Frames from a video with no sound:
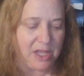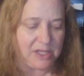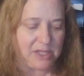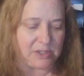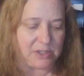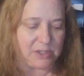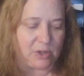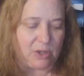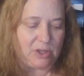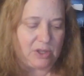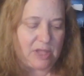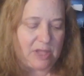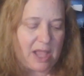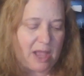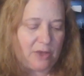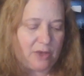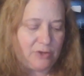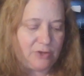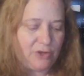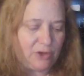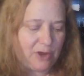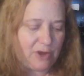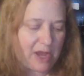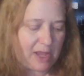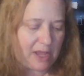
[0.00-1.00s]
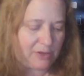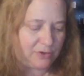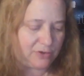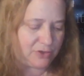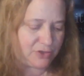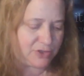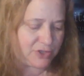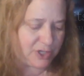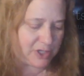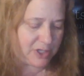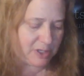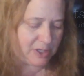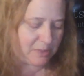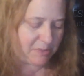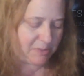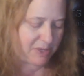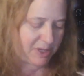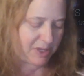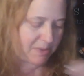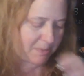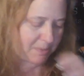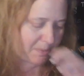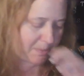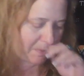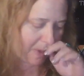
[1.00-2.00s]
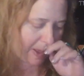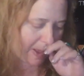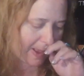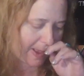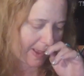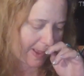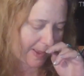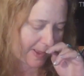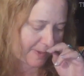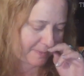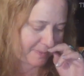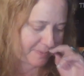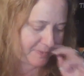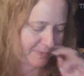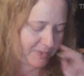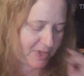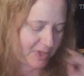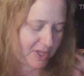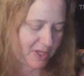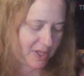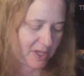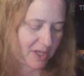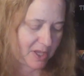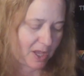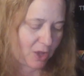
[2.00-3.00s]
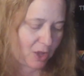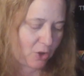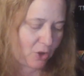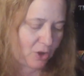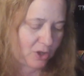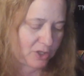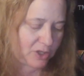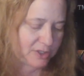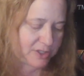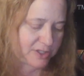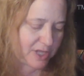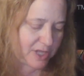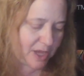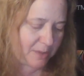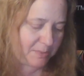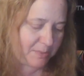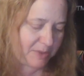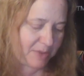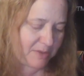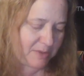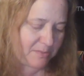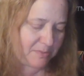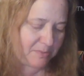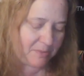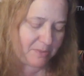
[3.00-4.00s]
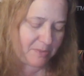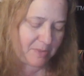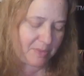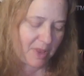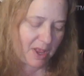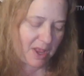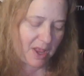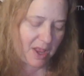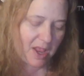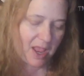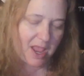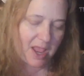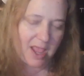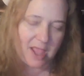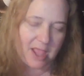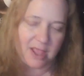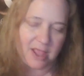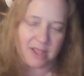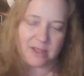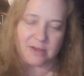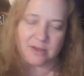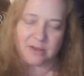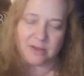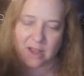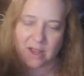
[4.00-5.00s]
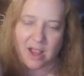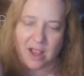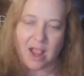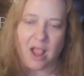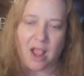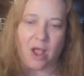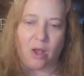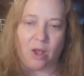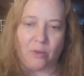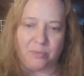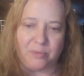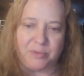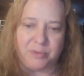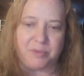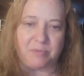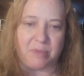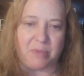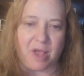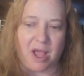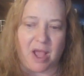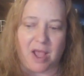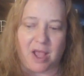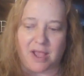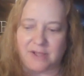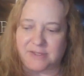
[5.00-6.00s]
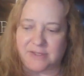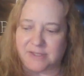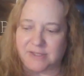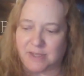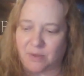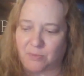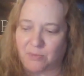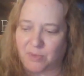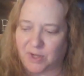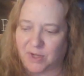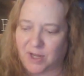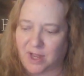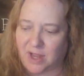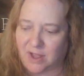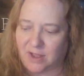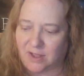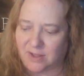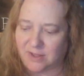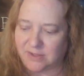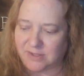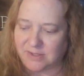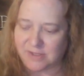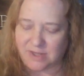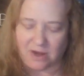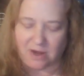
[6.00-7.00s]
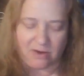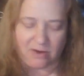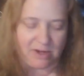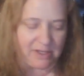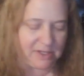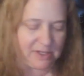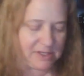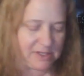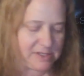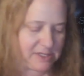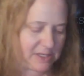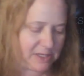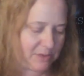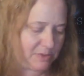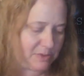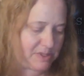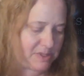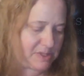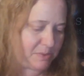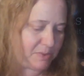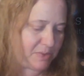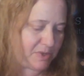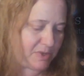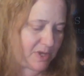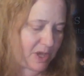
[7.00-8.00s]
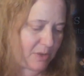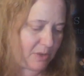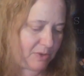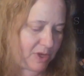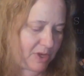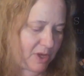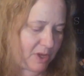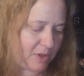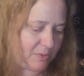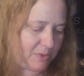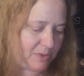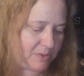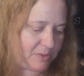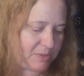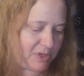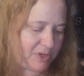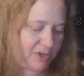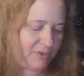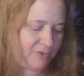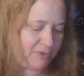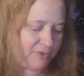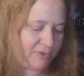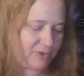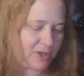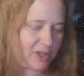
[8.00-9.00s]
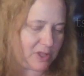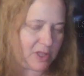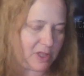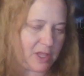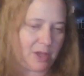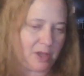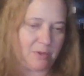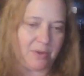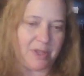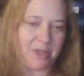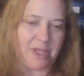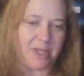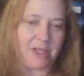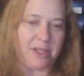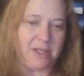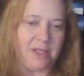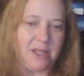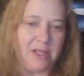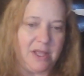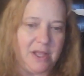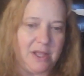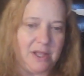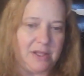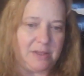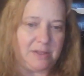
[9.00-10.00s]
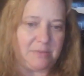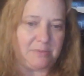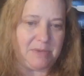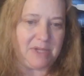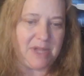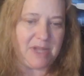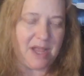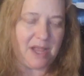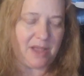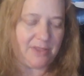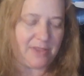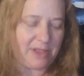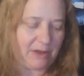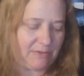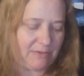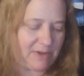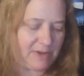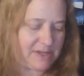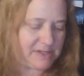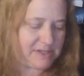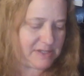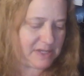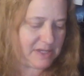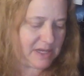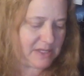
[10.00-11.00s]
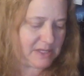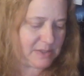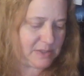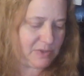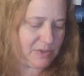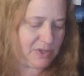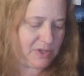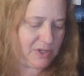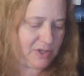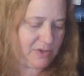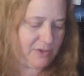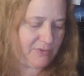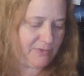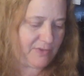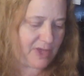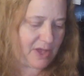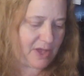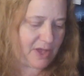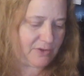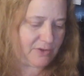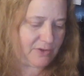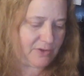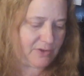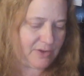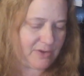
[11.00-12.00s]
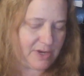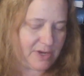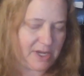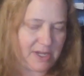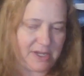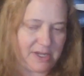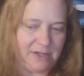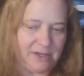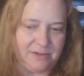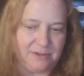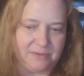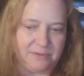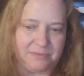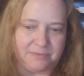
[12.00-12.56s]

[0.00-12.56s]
So allow your energy to be um, hooked up and and helped by someone else. All right, let's see what's going on with beautiful Chloe. We mean how that resonates with you, Valkyrie.